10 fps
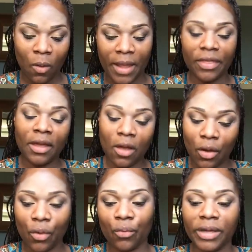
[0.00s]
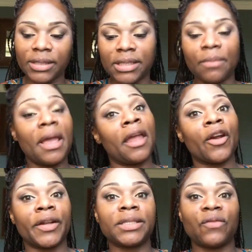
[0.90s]
I think I'll go run some
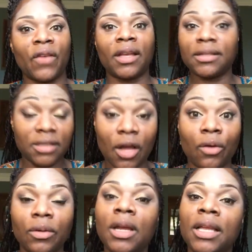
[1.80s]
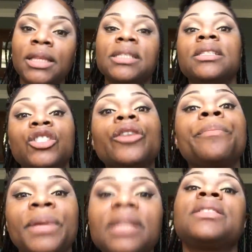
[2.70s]
errands face. No, this is
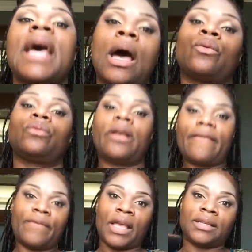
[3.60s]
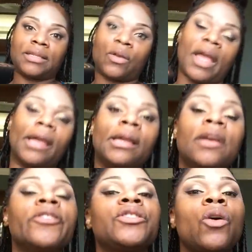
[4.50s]
your beat down face, okay?
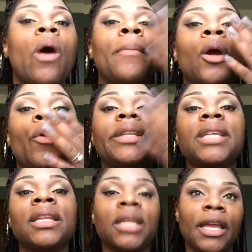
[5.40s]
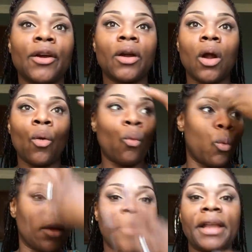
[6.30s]
So I'm going to layer
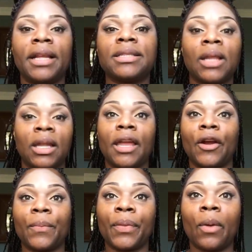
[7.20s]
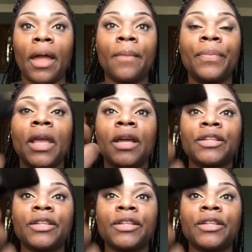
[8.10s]
where I need to layer, okay?